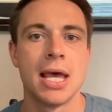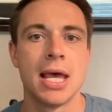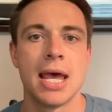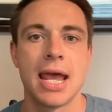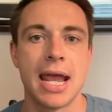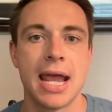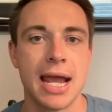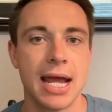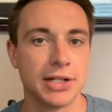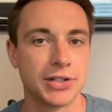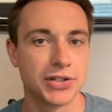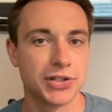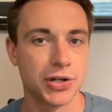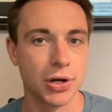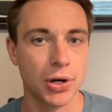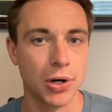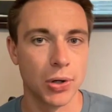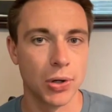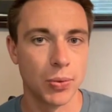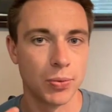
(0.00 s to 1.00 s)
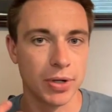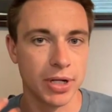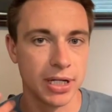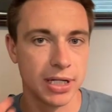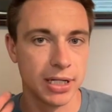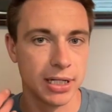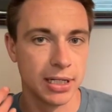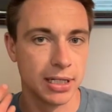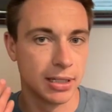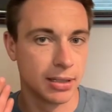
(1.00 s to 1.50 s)
And so
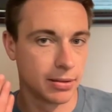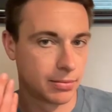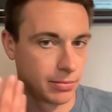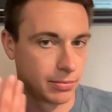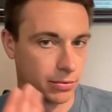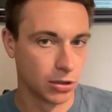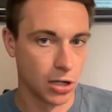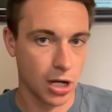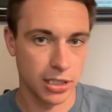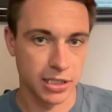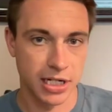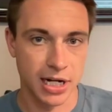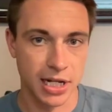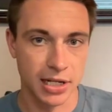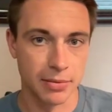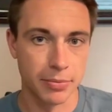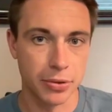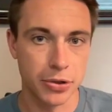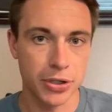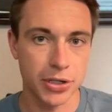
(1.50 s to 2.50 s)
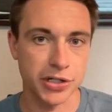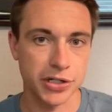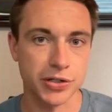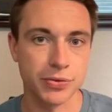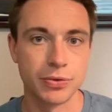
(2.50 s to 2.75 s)
we logged it on the books,